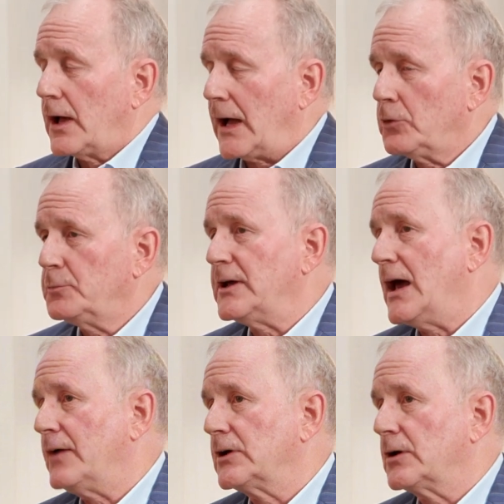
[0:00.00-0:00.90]
I would be
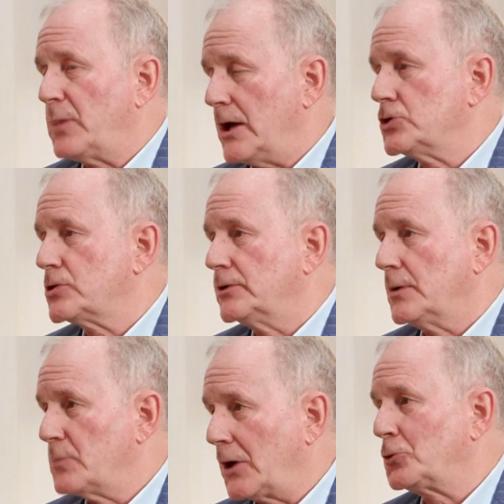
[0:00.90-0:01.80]
having a patient
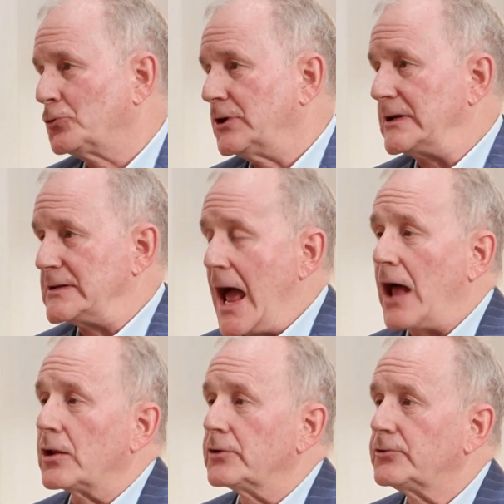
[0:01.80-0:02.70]
at Medical City,
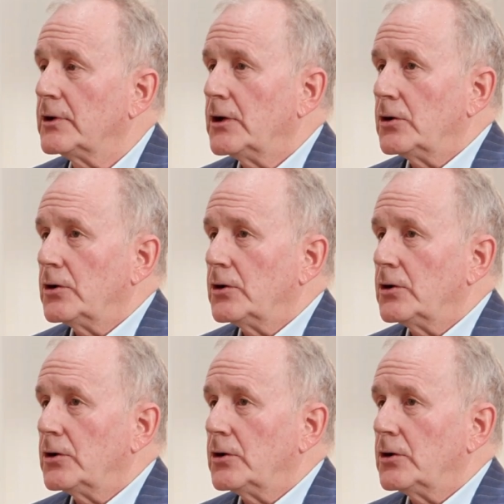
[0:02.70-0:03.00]
Dallas,